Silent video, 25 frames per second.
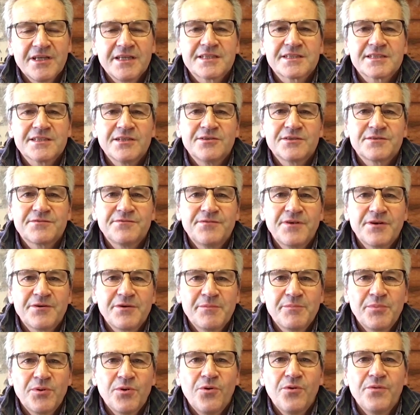so it's very
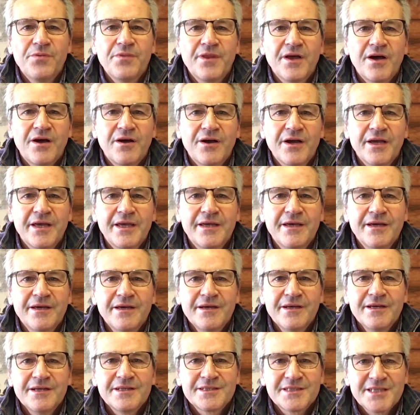important that I
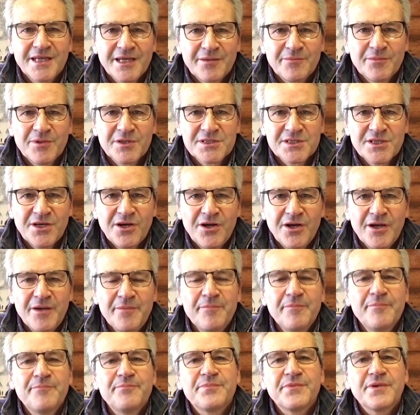take my
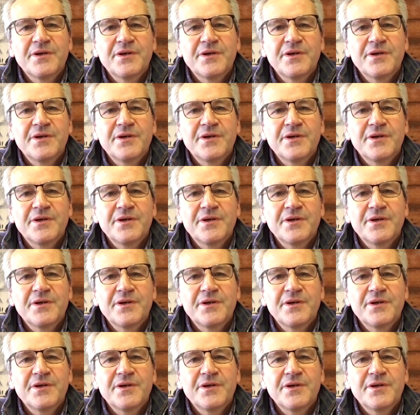time.